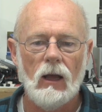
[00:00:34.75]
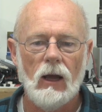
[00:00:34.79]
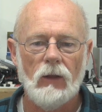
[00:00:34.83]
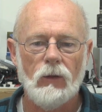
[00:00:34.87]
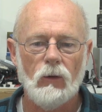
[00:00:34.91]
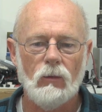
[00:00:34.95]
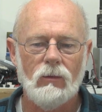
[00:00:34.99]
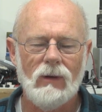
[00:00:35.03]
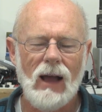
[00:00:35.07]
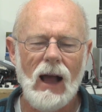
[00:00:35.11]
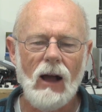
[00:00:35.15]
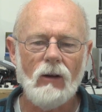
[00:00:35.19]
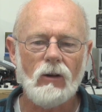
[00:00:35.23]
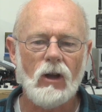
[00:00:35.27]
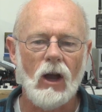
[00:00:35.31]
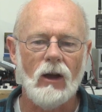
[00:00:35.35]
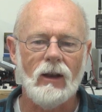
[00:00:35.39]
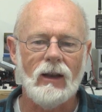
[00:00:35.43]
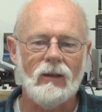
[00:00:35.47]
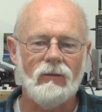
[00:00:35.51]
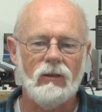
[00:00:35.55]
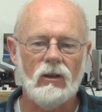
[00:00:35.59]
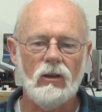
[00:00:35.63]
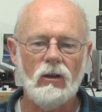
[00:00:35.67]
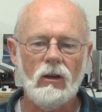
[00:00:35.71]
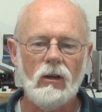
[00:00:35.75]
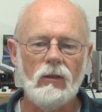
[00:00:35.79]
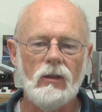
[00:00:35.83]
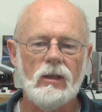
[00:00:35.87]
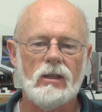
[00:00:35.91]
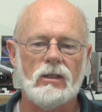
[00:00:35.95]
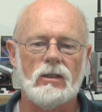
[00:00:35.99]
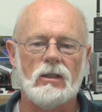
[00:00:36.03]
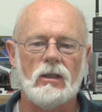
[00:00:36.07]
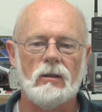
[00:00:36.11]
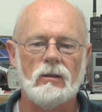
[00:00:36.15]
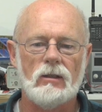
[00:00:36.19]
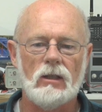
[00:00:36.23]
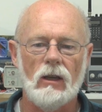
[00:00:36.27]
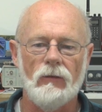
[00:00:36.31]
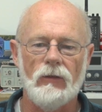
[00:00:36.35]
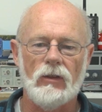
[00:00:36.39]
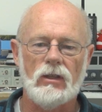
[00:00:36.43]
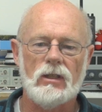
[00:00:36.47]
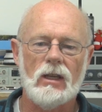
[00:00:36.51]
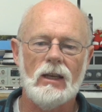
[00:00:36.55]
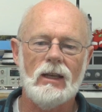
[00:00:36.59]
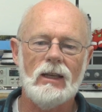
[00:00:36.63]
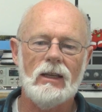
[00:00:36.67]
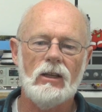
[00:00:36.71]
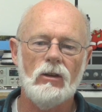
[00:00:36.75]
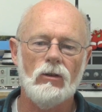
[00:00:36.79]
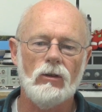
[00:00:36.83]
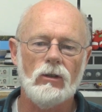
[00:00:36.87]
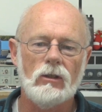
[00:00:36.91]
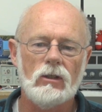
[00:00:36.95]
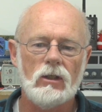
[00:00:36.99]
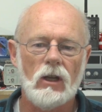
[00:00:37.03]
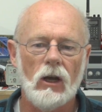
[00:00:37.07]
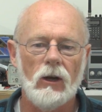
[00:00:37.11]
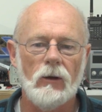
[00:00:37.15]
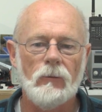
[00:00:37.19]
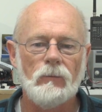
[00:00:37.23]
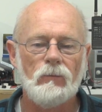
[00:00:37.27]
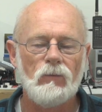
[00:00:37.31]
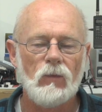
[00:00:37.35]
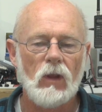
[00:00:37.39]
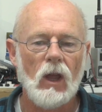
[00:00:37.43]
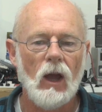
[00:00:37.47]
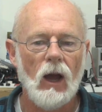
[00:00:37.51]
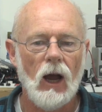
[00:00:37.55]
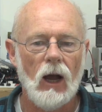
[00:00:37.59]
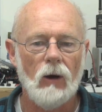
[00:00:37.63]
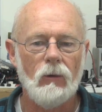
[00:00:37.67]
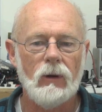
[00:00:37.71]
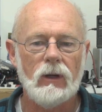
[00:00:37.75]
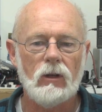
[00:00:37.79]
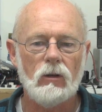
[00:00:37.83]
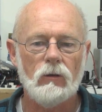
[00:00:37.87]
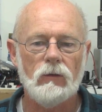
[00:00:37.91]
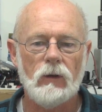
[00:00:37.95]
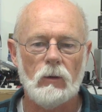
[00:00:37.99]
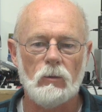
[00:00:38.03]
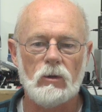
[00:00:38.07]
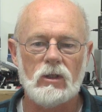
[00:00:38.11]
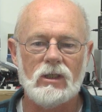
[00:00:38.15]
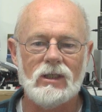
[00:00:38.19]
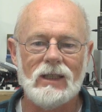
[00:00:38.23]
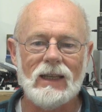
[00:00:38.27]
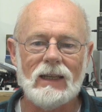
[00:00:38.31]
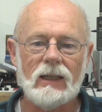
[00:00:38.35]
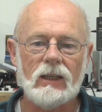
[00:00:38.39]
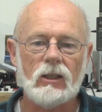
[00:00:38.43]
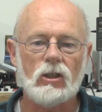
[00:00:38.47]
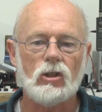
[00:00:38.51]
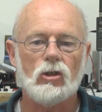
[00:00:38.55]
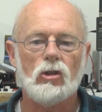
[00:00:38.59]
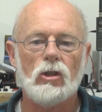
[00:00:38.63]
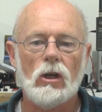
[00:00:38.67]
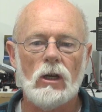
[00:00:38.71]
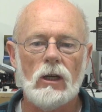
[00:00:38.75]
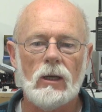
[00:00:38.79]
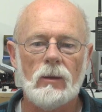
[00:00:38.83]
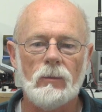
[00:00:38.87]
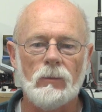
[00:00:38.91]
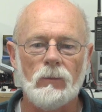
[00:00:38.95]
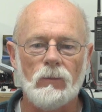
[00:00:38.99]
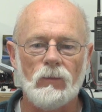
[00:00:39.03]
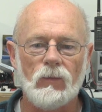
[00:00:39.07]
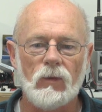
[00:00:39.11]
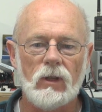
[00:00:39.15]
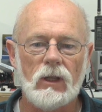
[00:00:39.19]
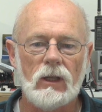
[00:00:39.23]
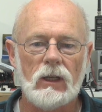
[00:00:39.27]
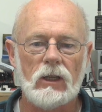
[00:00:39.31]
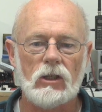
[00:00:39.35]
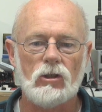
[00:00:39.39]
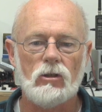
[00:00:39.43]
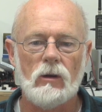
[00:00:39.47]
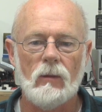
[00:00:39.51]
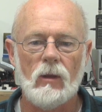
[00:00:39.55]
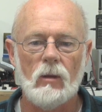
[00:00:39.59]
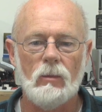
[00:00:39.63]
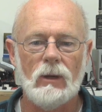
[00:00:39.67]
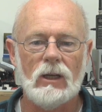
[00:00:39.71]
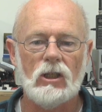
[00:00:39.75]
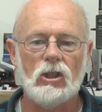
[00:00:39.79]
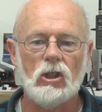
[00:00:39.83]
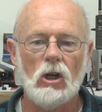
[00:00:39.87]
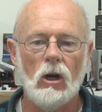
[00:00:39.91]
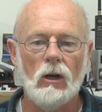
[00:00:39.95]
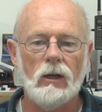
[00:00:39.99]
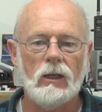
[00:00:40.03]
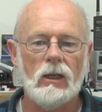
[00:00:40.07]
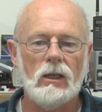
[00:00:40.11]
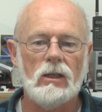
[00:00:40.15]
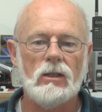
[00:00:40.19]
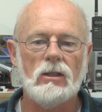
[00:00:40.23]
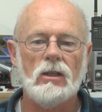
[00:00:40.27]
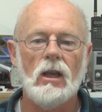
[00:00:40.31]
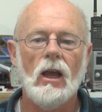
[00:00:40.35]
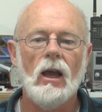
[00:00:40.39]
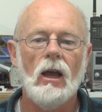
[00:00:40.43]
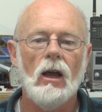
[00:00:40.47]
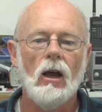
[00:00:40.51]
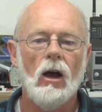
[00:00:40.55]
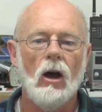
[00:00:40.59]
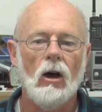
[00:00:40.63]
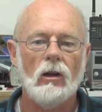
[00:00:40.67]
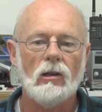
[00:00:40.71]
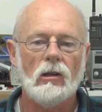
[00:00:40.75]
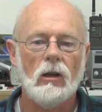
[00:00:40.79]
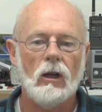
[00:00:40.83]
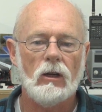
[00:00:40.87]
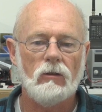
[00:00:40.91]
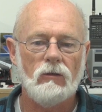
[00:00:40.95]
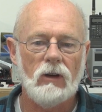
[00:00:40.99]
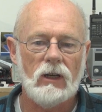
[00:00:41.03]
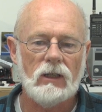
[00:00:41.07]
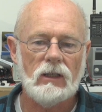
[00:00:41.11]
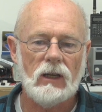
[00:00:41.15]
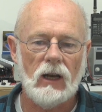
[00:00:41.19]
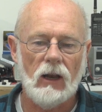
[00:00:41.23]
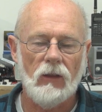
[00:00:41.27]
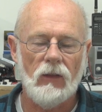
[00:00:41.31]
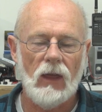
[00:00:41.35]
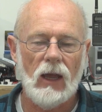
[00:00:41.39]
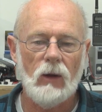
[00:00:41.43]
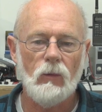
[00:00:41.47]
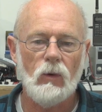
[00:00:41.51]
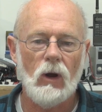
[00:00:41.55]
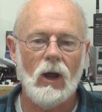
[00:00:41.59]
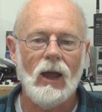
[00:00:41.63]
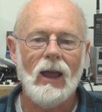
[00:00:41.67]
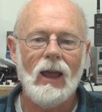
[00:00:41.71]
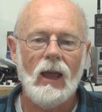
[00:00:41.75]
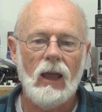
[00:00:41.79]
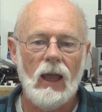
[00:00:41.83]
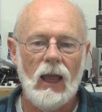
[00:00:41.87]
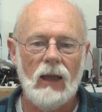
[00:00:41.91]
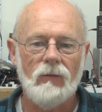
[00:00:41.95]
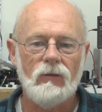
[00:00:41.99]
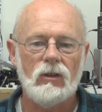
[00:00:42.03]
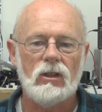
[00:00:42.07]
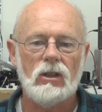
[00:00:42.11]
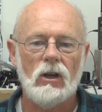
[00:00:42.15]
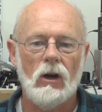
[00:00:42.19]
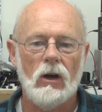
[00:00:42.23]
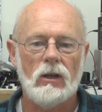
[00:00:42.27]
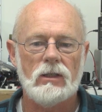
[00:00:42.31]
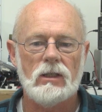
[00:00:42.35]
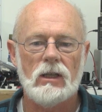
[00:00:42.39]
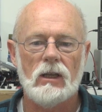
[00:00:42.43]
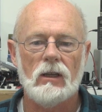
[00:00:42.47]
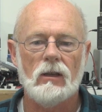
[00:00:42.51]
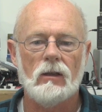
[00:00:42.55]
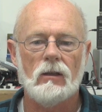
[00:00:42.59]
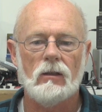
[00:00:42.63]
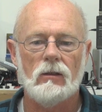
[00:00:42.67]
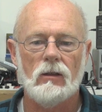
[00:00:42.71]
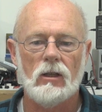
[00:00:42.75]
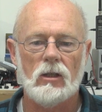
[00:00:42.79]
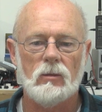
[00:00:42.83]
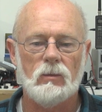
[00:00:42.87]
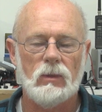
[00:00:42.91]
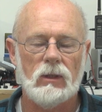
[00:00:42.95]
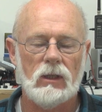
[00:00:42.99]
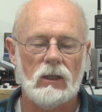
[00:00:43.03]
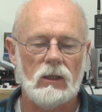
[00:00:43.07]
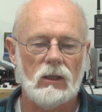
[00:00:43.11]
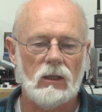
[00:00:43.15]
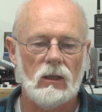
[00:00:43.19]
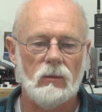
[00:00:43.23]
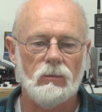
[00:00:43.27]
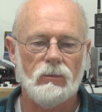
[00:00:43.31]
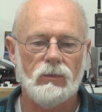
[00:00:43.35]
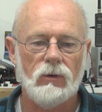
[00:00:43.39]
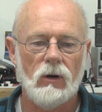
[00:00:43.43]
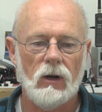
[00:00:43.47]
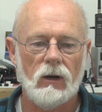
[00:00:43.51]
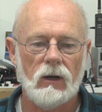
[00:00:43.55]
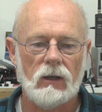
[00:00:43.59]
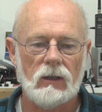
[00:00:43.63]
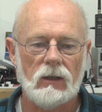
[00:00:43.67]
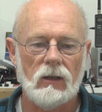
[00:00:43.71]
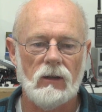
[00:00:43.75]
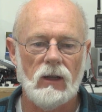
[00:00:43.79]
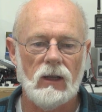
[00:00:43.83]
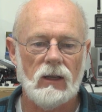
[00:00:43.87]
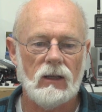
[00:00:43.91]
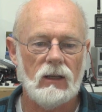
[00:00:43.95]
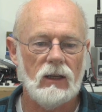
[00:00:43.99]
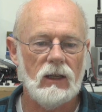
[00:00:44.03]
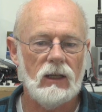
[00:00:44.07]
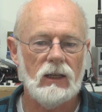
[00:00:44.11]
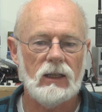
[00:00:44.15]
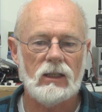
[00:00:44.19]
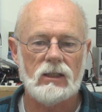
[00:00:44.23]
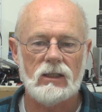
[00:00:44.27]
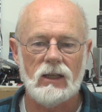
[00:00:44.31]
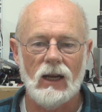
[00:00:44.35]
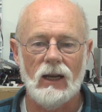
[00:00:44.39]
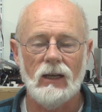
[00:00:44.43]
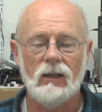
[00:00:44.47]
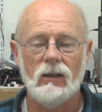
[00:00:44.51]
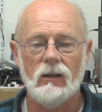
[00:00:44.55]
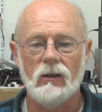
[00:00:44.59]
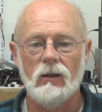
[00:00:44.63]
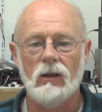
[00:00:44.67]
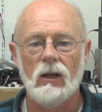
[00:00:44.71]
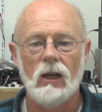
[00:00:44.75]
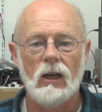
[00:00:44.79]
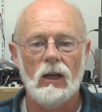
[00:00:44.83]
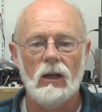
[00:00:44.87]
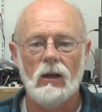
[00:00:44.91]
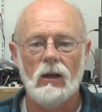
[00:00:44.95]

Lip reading: I thought, well, I'll go and have a look at this, see if it's any good. So I went off. It was Deal Extreme, the big Chinese online retailer. They were advertising this particular product, and they clearly stated